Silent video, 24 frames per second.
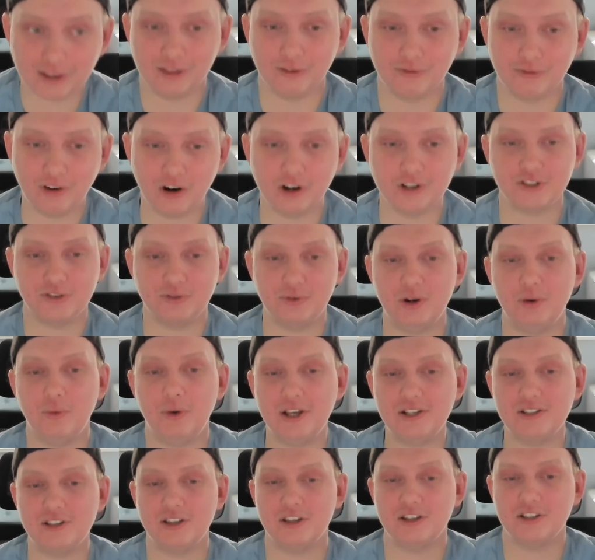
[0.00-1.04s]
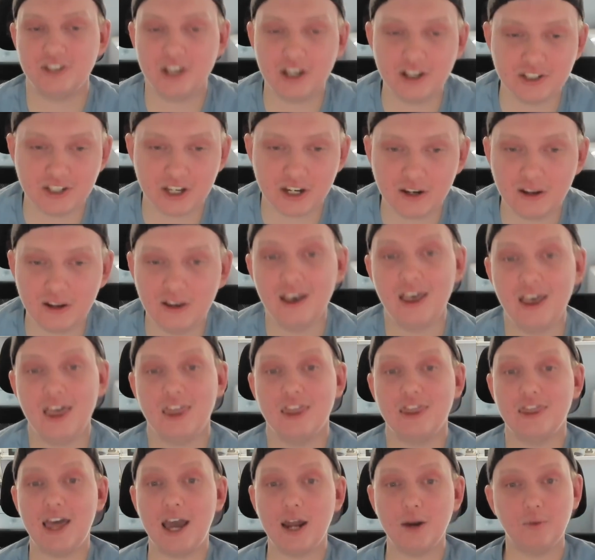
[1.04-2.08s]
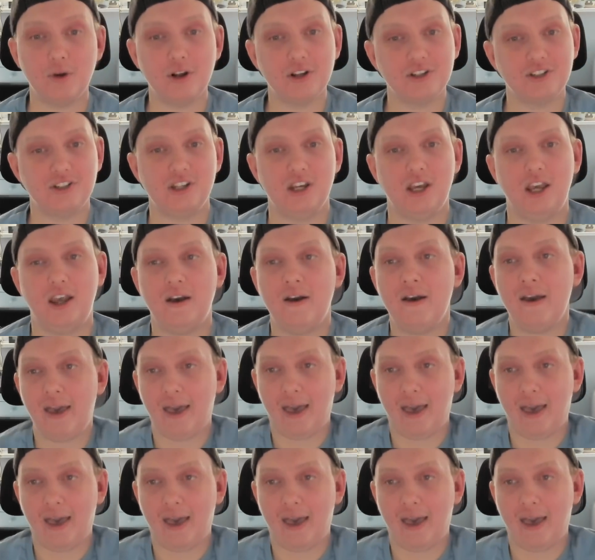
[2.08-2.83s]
the first 3 weeks of the season. Then we'll see.